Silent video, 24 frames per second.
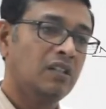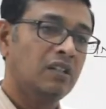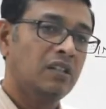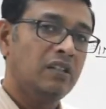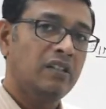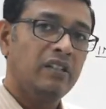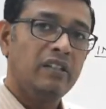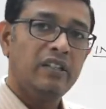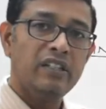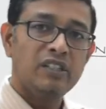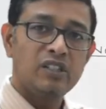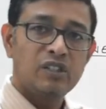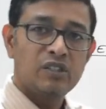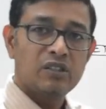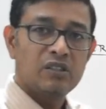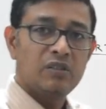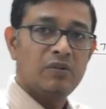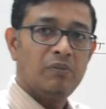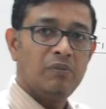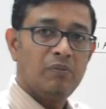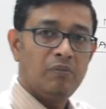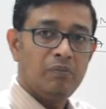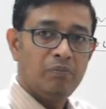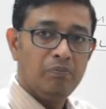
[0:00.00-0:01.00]

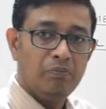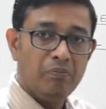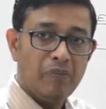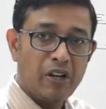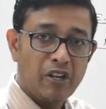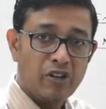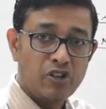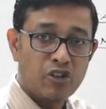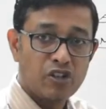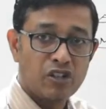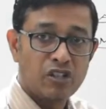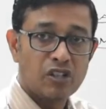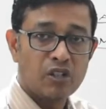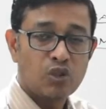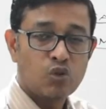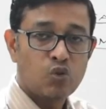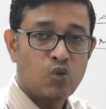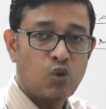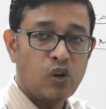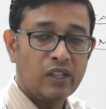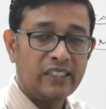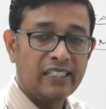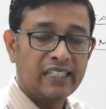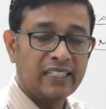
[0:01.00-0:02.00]
is measured
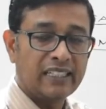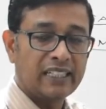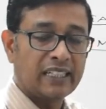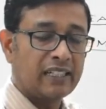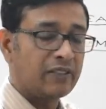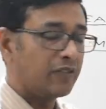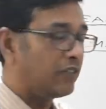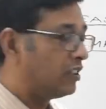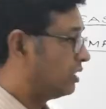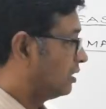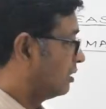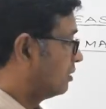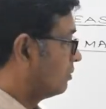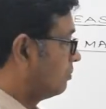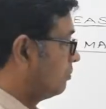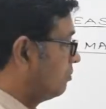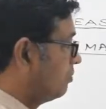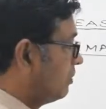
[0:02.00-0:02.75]
quantitatively